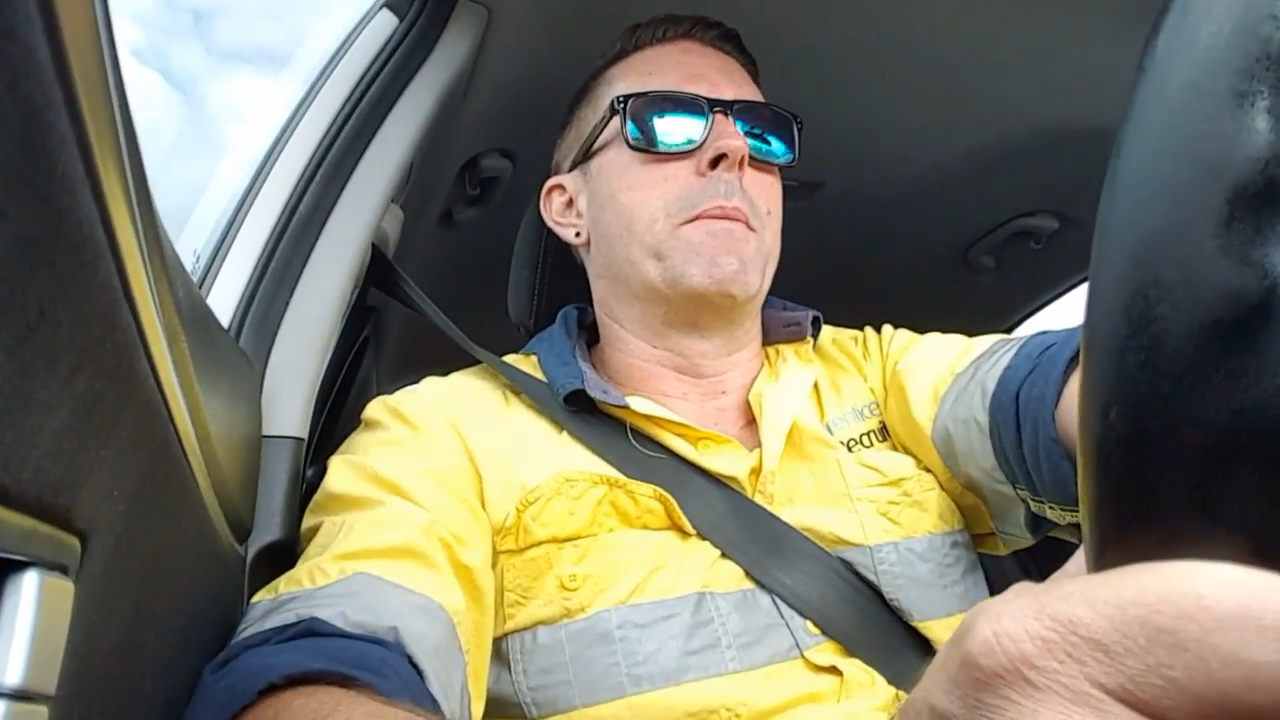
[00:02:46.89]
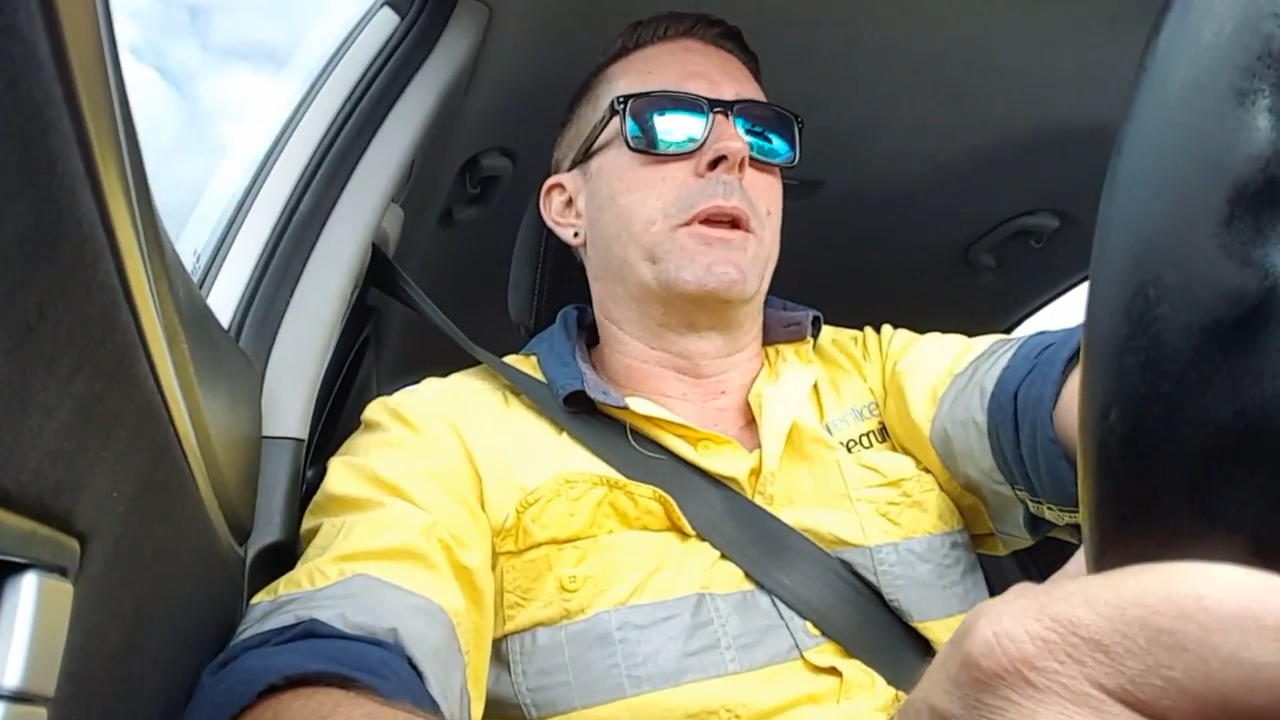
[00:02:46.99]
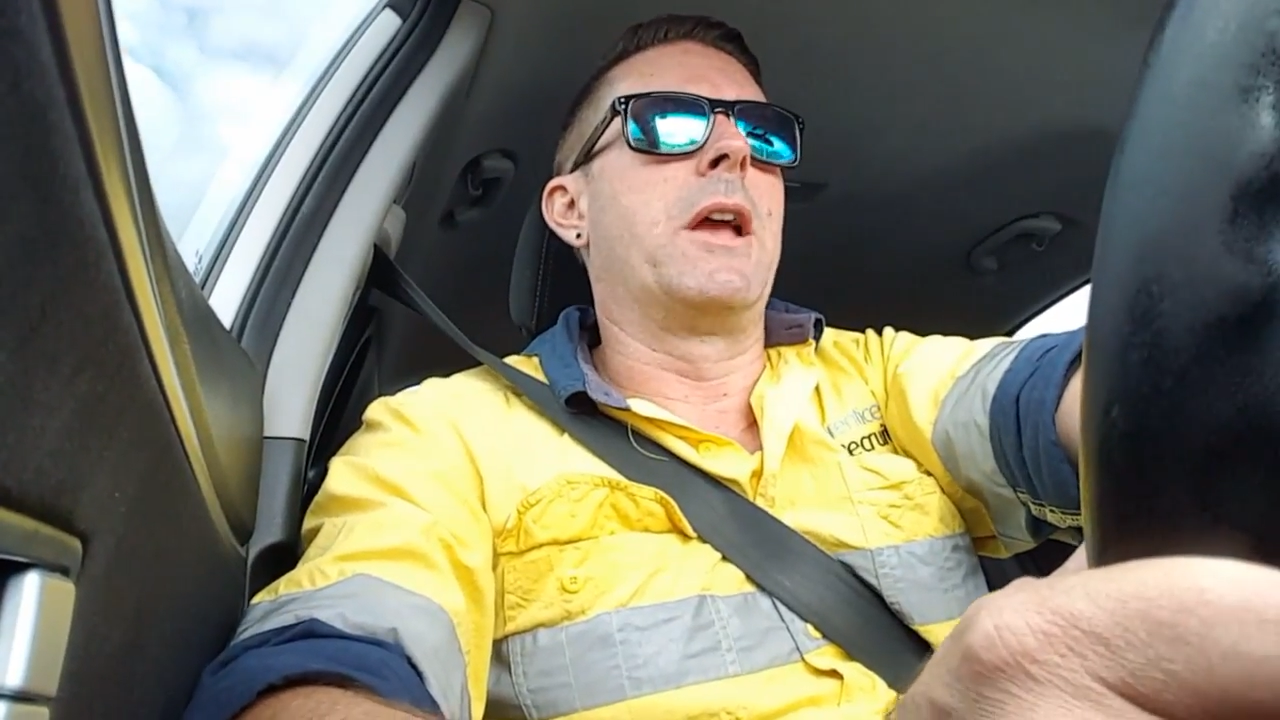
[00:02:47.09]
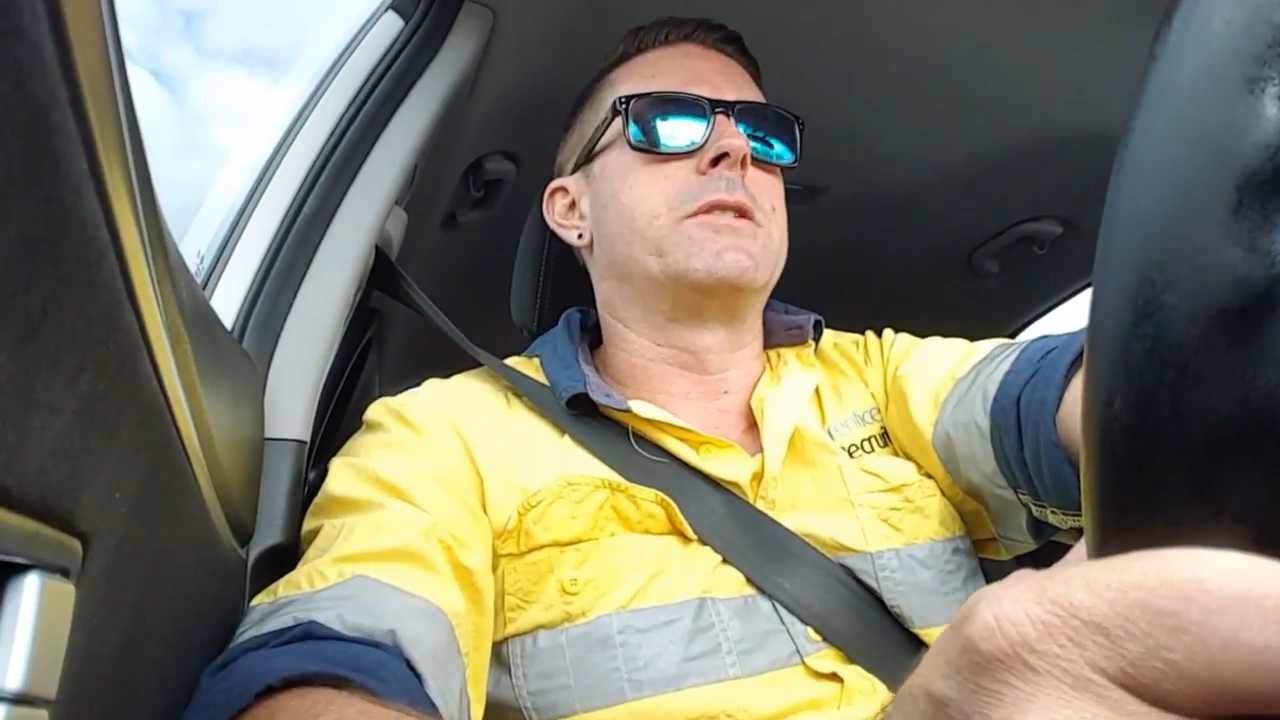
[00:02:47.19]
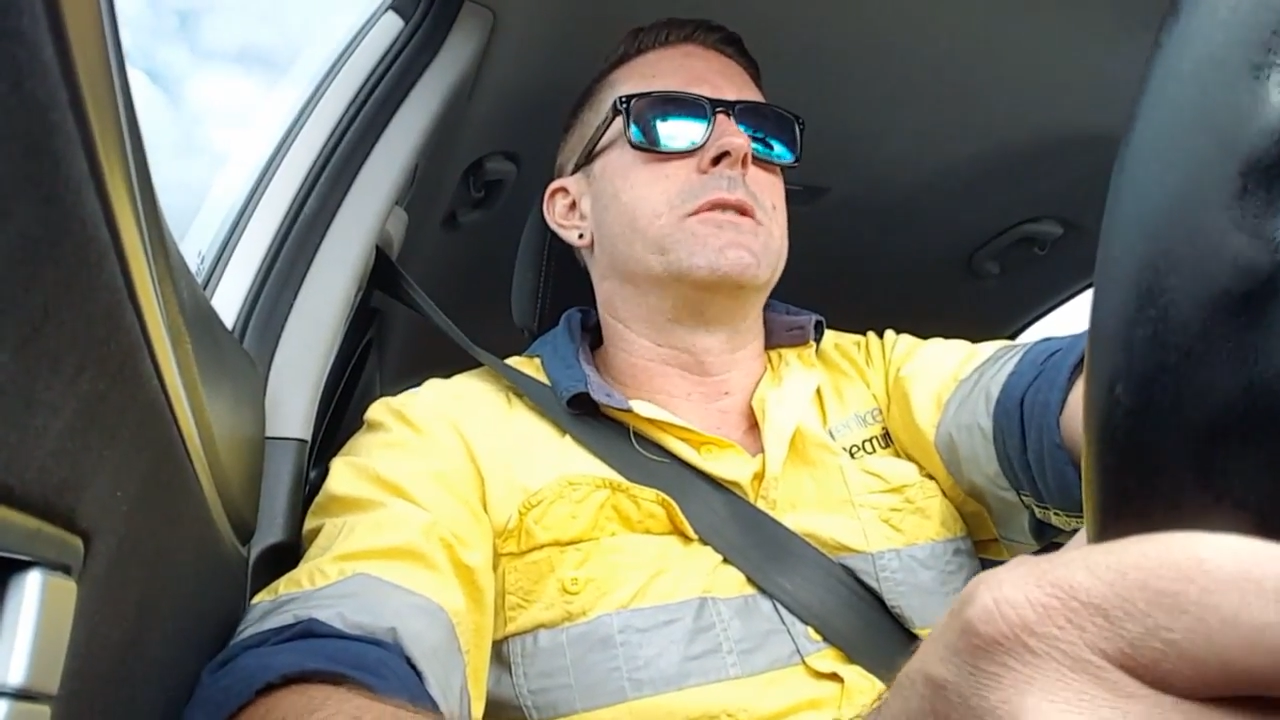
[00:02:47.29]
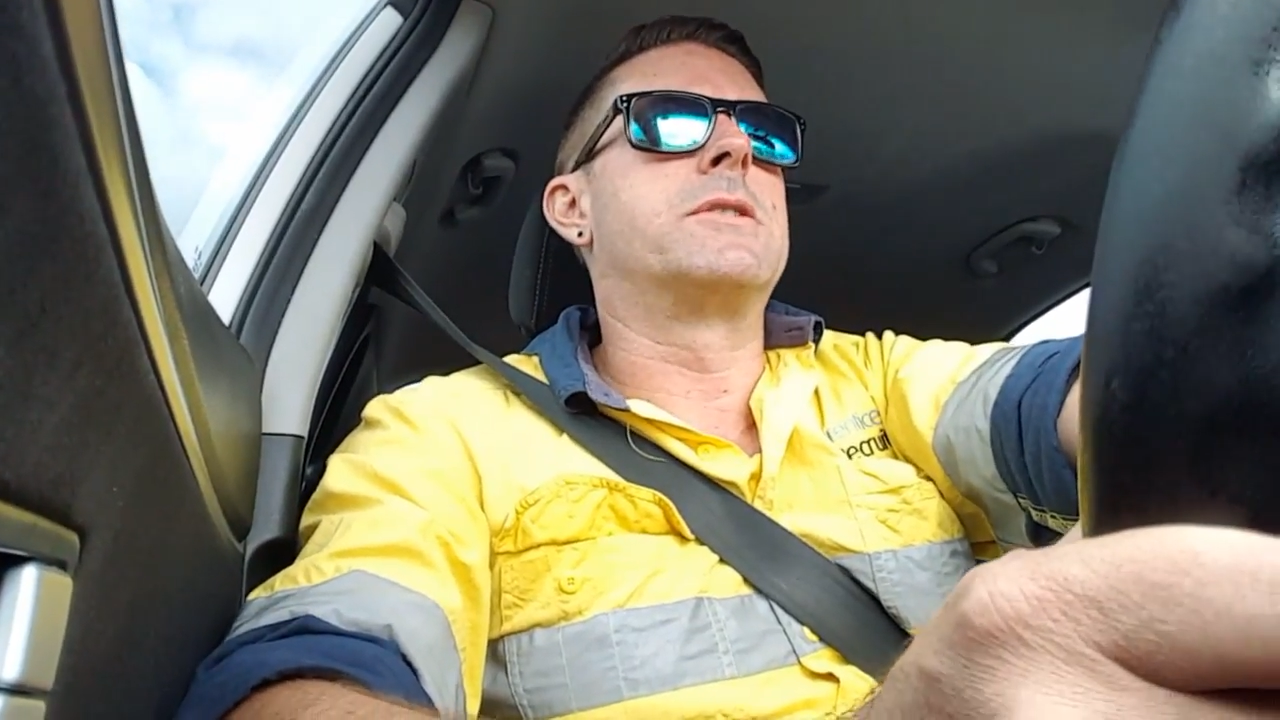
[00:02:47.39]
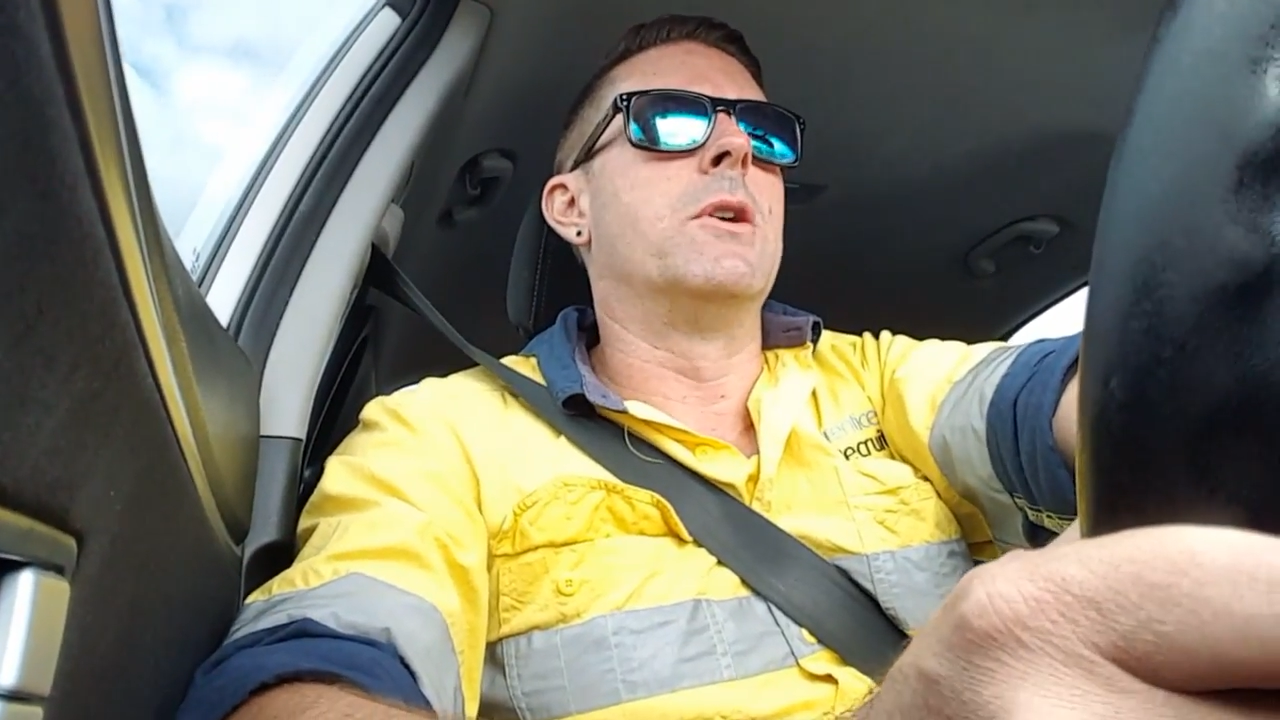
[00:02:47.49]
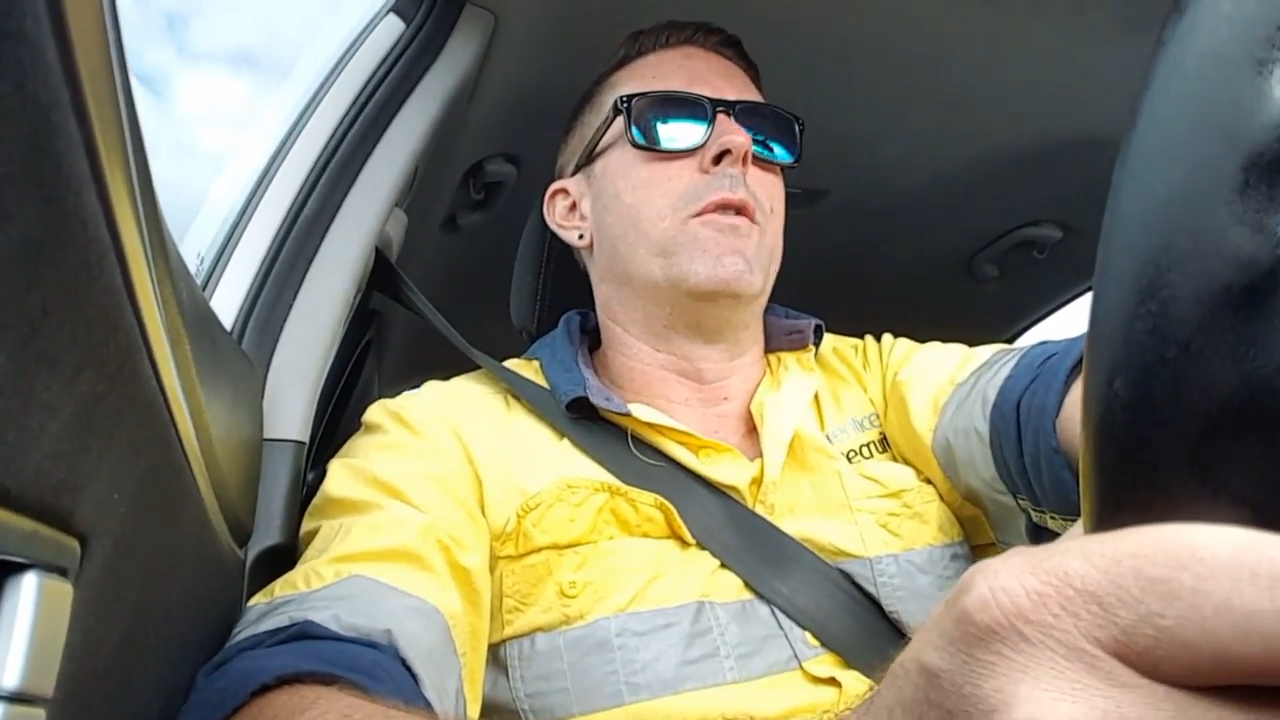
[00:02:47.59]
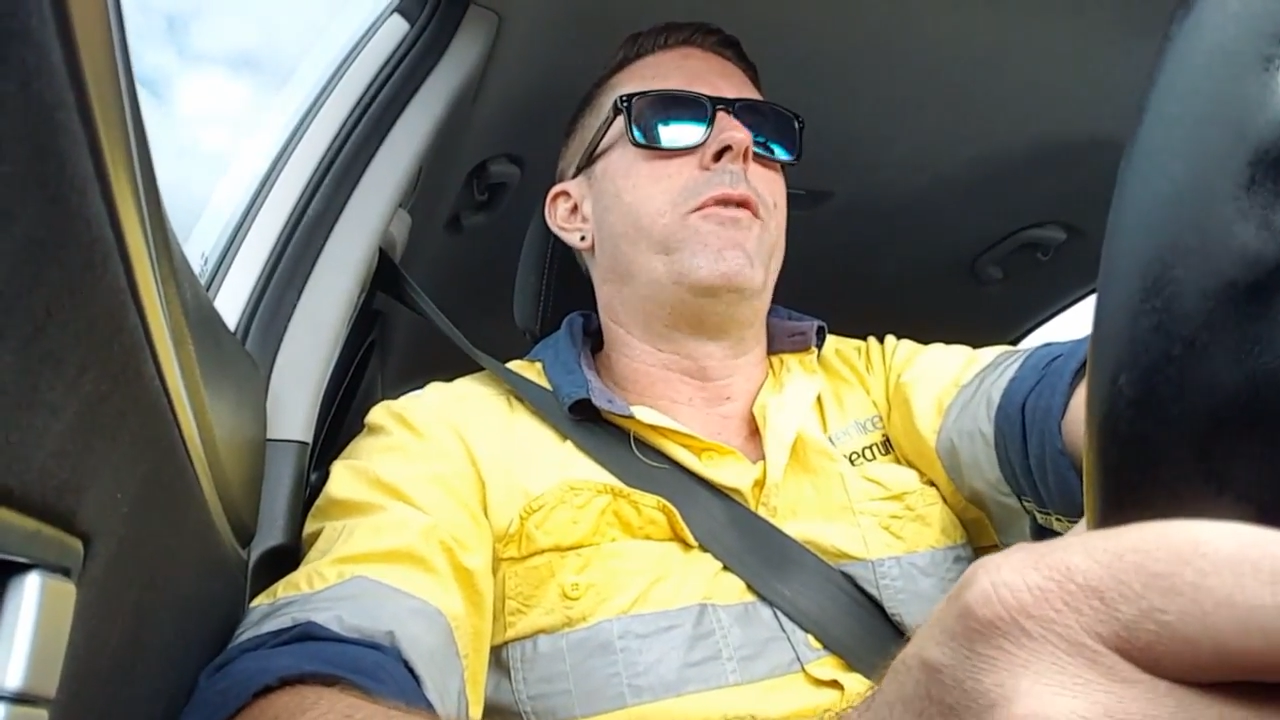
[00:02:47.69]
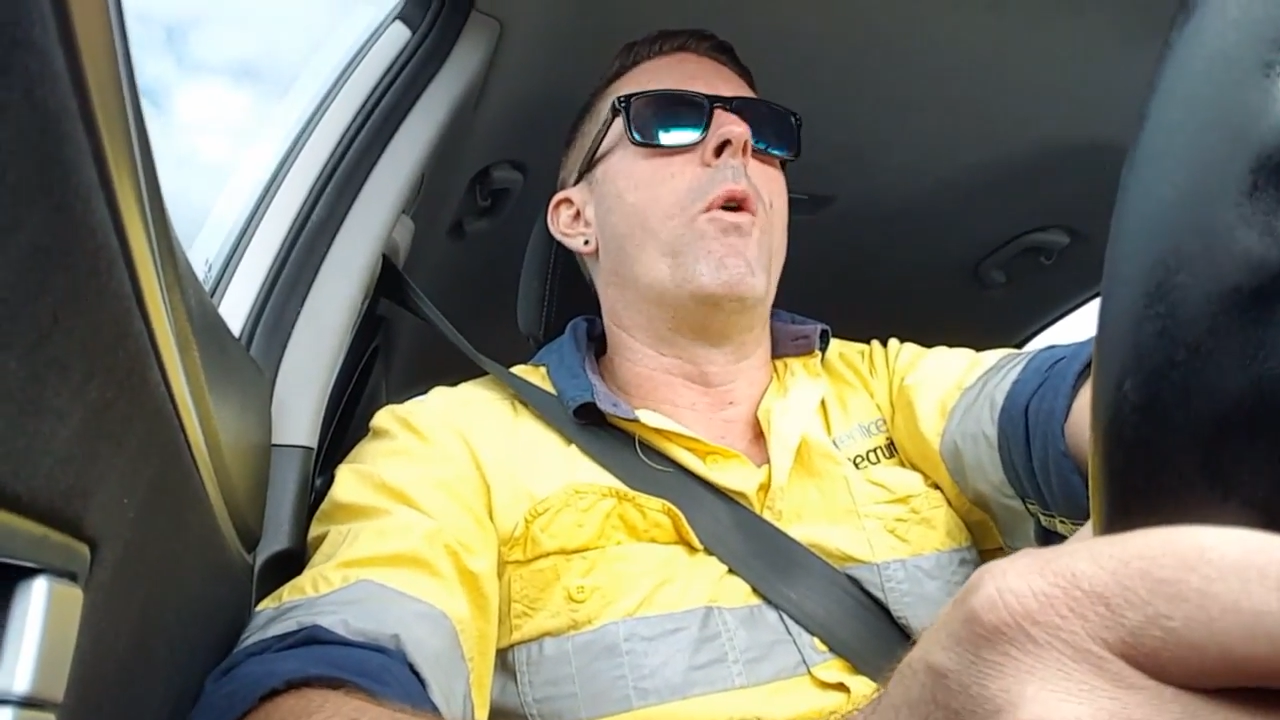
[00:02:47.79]
application
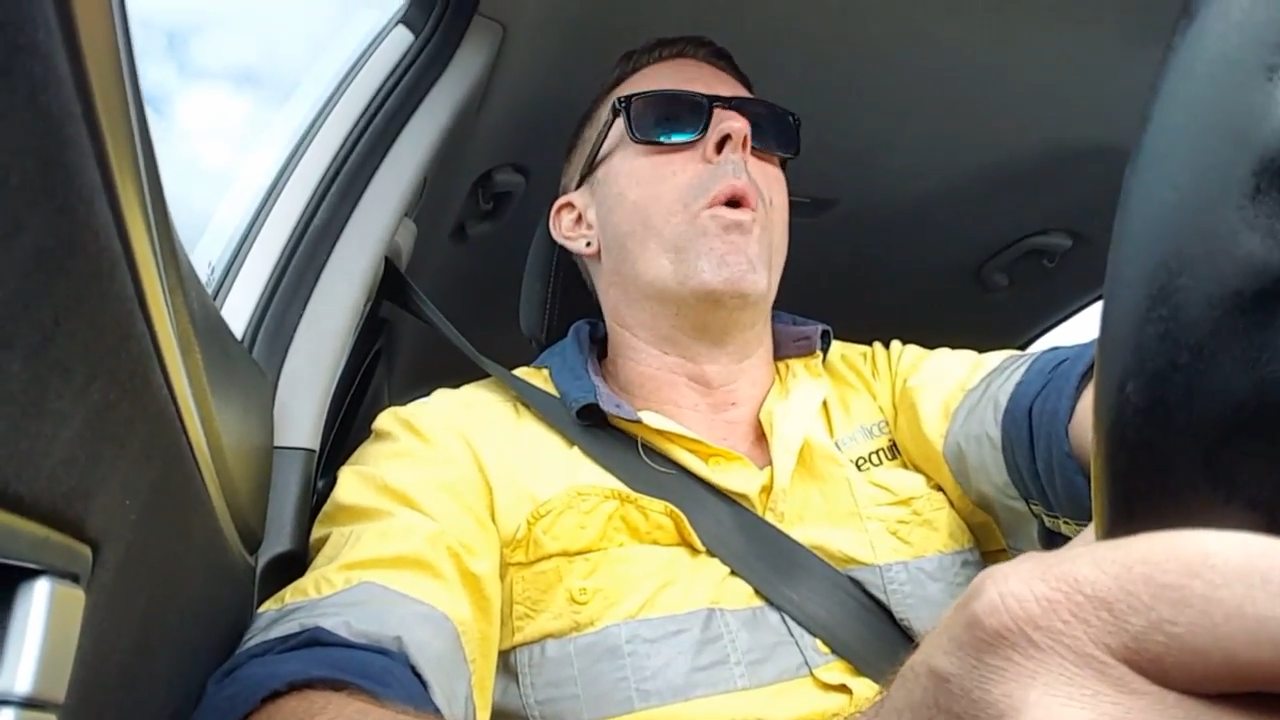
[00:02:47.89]
itself